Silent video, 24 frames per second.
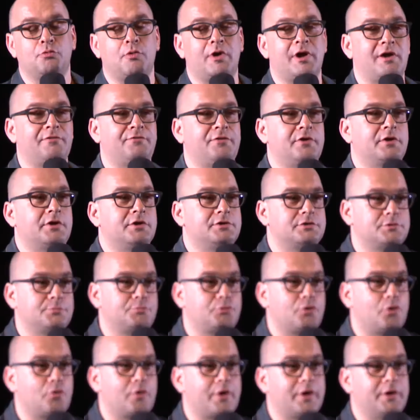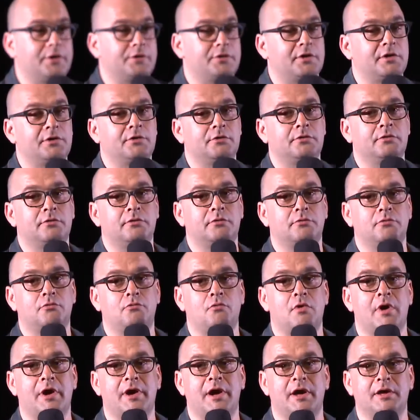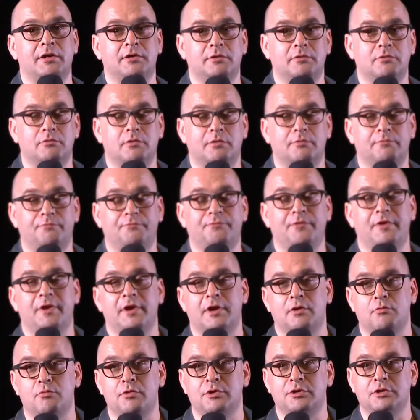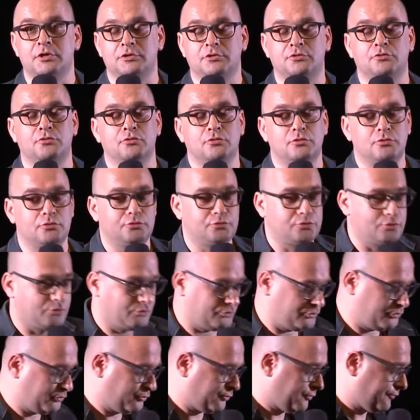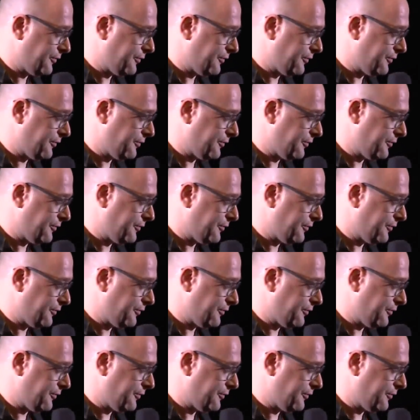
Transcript: why I think it's broken and why I think we need to